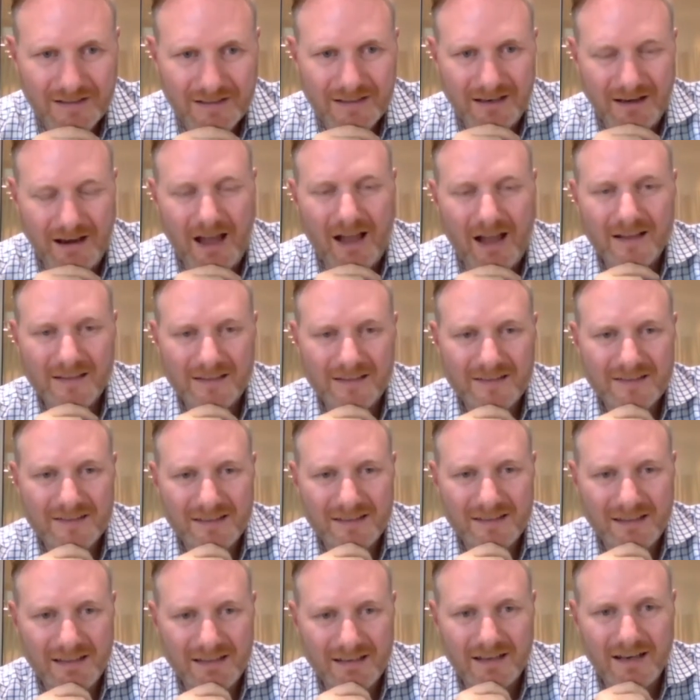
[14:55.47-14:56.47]
lots
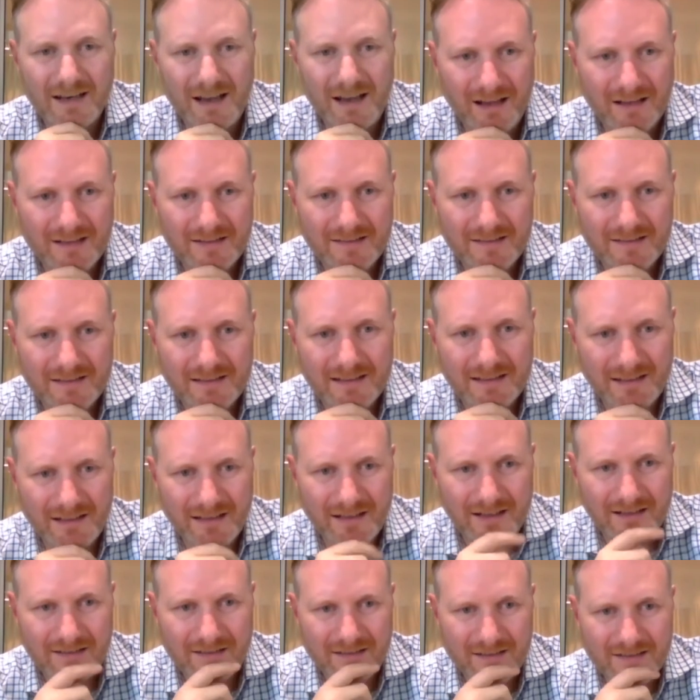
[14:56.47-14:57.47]
and lots and
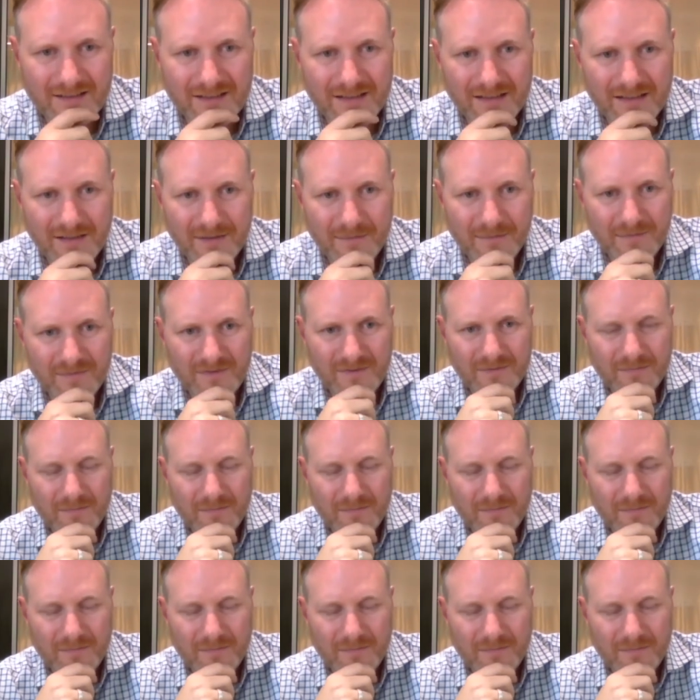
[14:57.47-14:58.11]
lots of times,